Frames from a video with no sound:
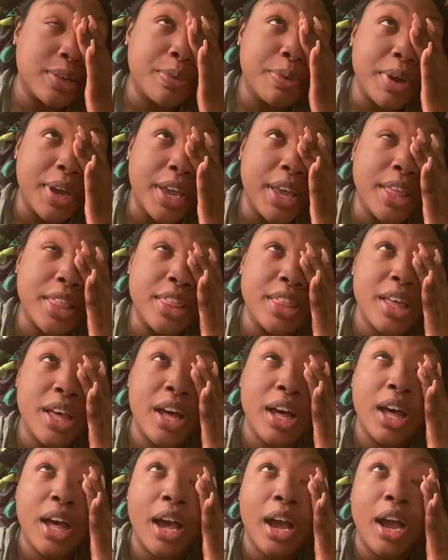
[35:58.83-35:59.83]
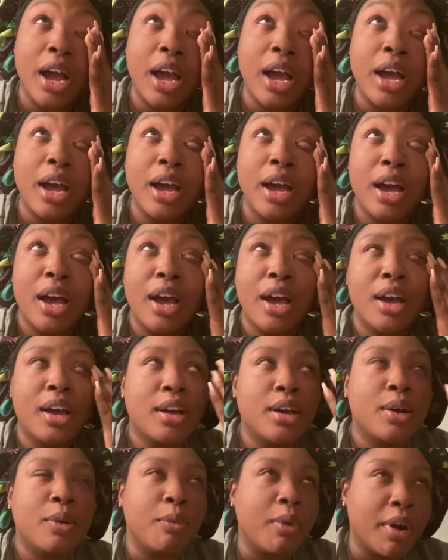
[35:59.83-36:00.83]
with
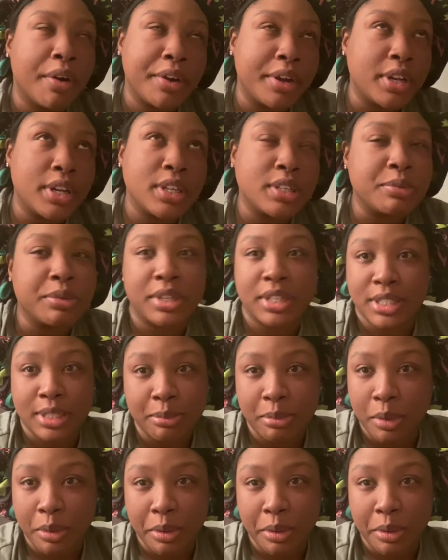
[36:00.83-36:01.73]
worriness, because I'm a